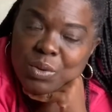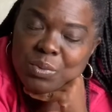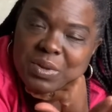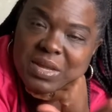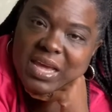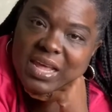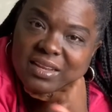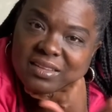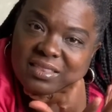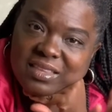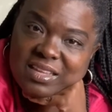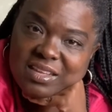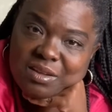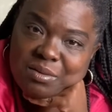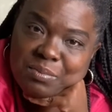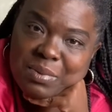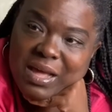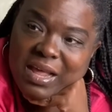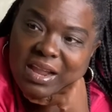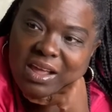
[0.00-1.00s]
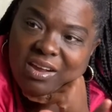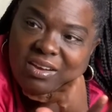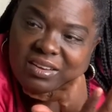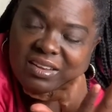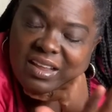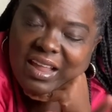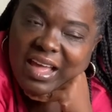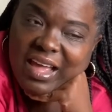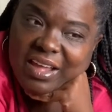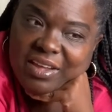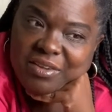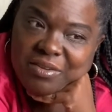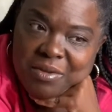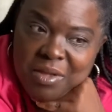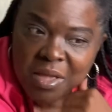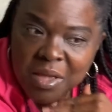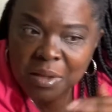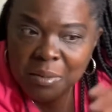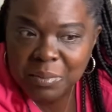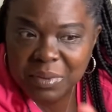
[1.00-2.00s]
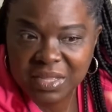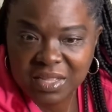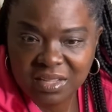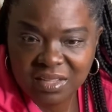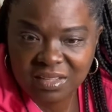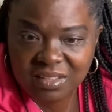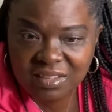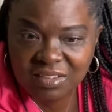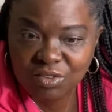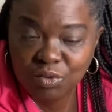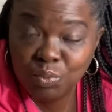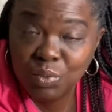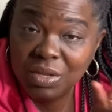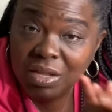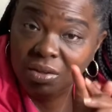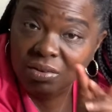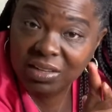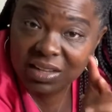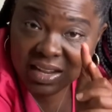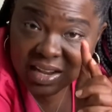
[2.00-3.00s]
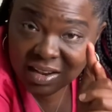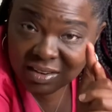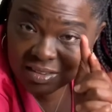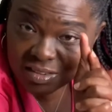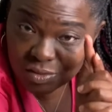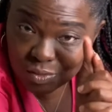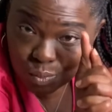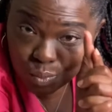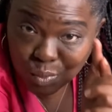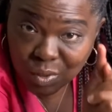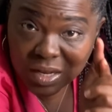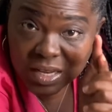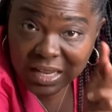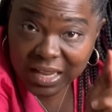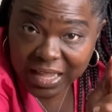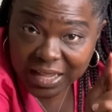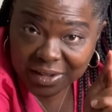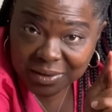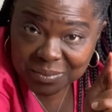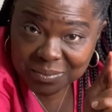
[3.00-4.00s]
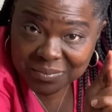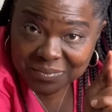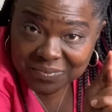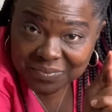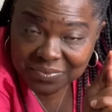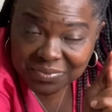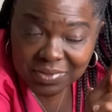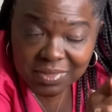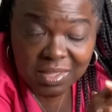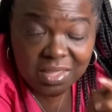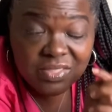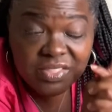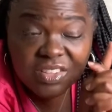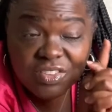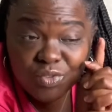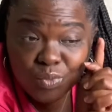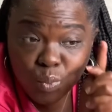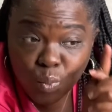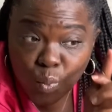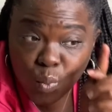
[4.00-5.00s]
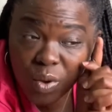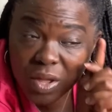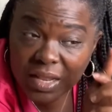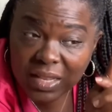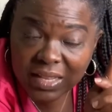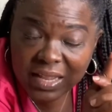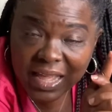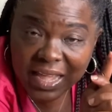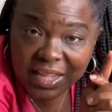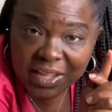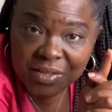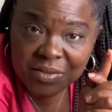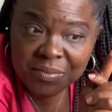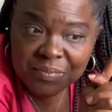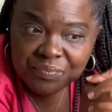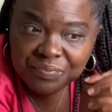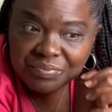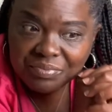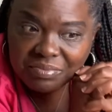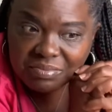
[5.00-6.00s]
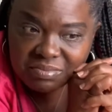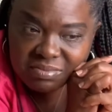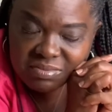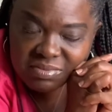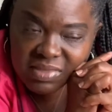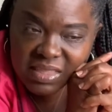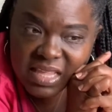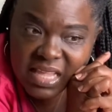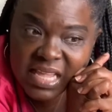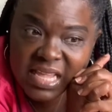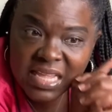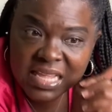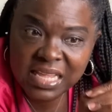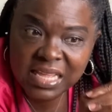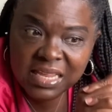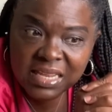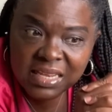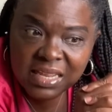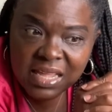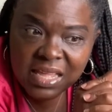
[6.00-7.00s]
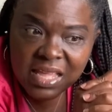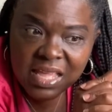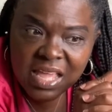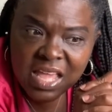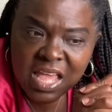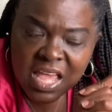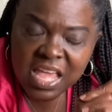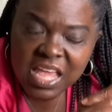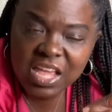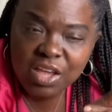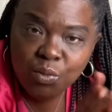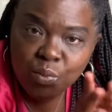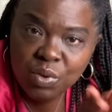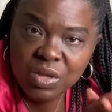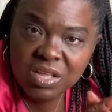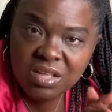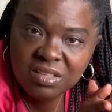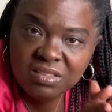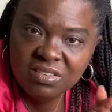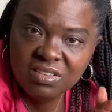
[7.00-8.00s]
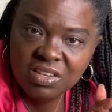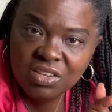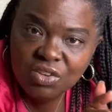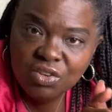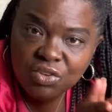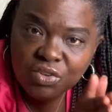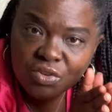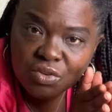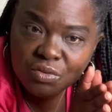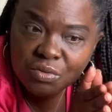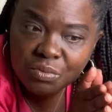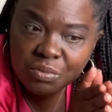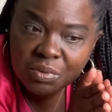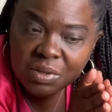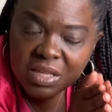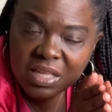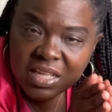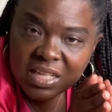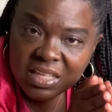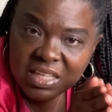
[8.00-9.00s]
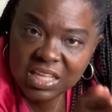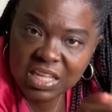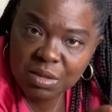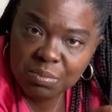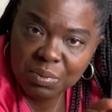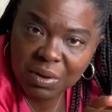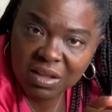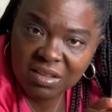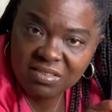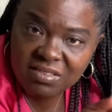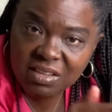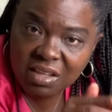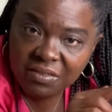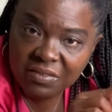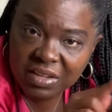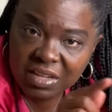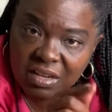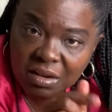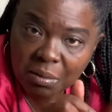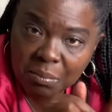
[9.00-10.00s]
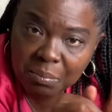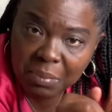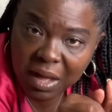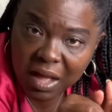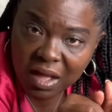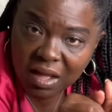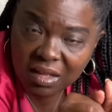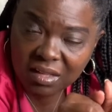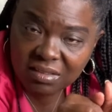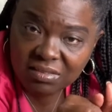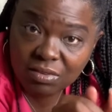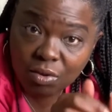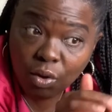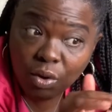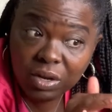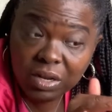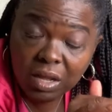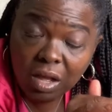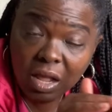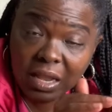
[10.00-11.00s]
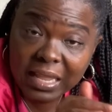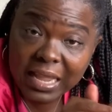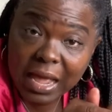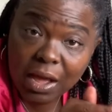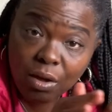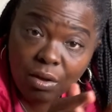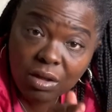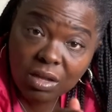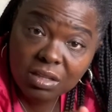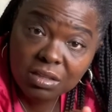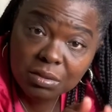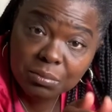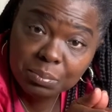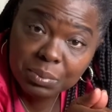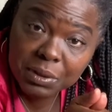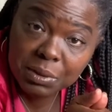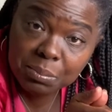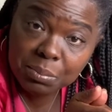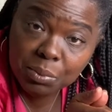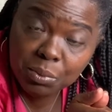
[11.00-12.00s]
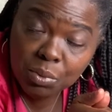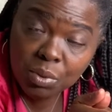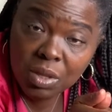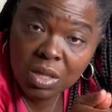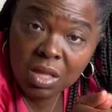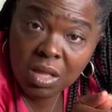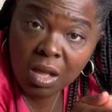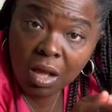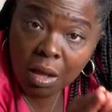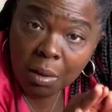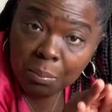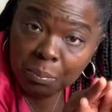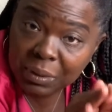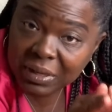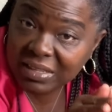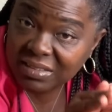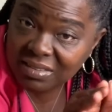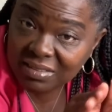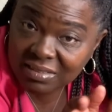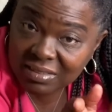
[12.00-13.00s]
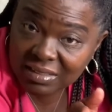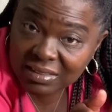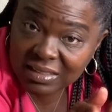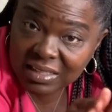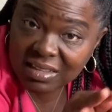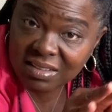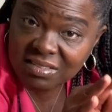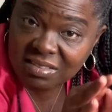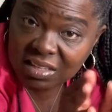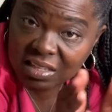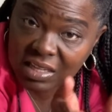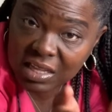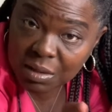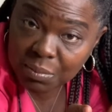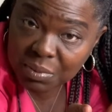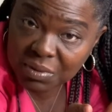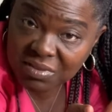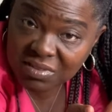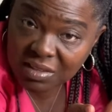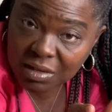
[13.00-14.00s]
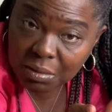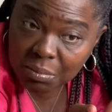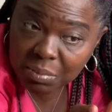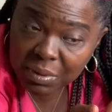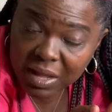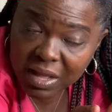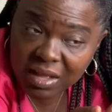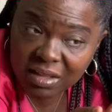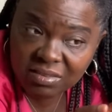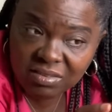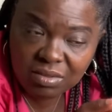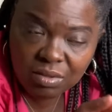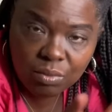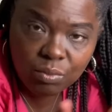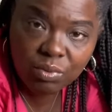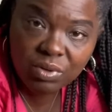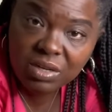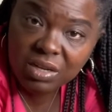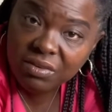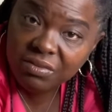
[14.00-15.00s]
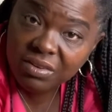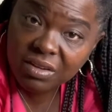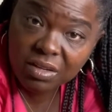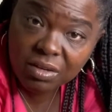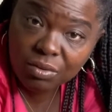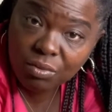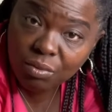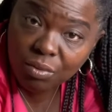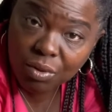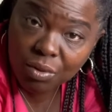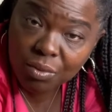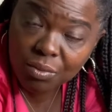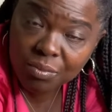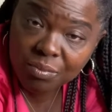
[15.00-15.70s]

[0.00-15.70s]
we got to think about our life, because we only have this one life. And if we continue to keep ourselves in a box, or allow other people, places, and things to keep us in a box, we're never going to grow.